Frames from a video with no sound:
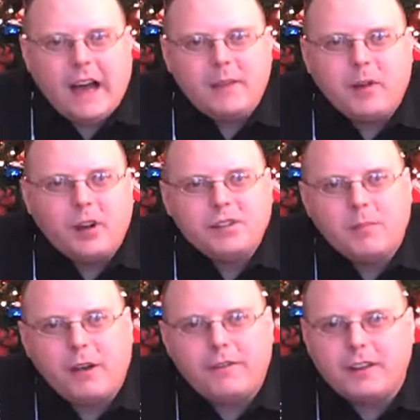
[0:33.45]
I am your
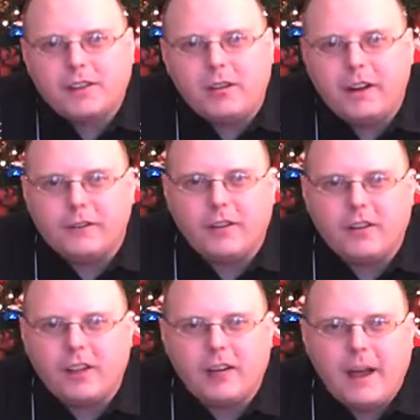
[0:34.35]
host, Mark Fusco, here for
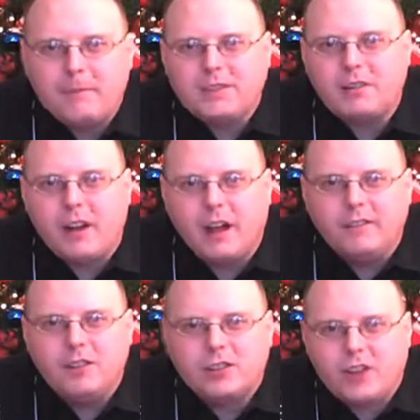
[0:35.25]
another episode
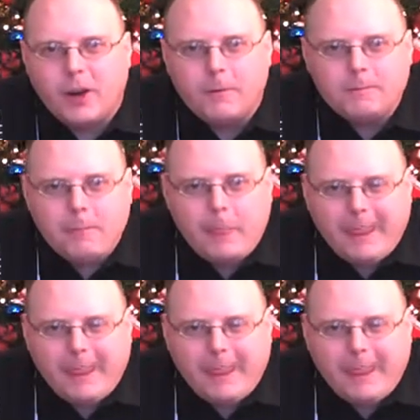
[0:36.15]
of the show.